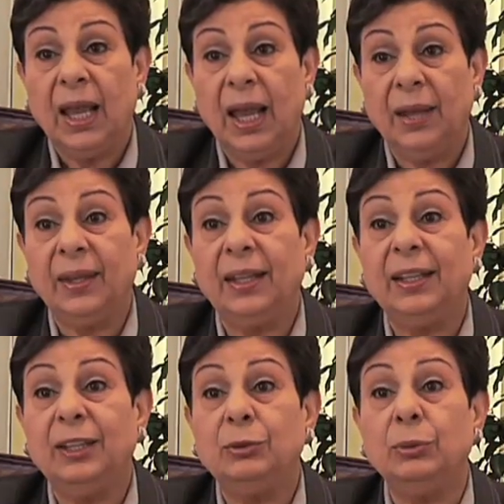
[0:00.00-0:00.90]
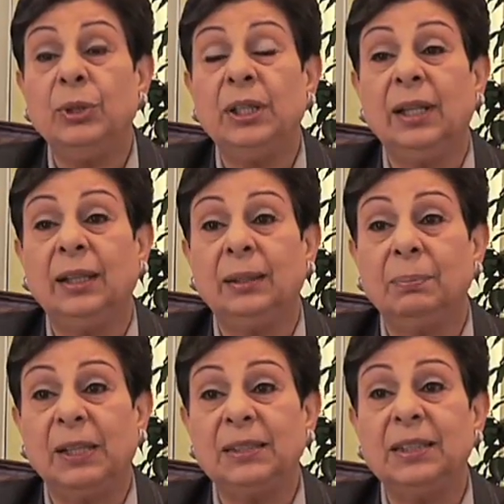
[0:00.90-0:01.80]
and then ensuring that the
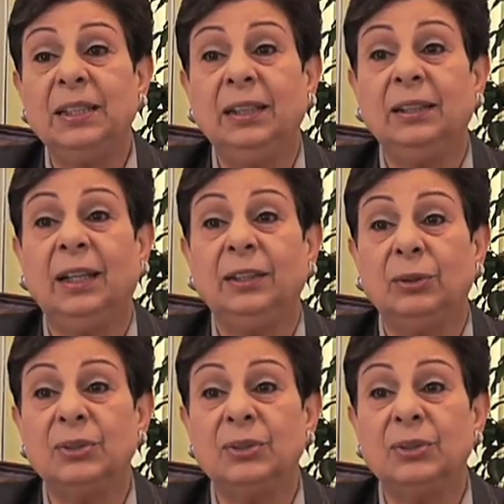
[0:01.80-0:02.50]
Palestinian right to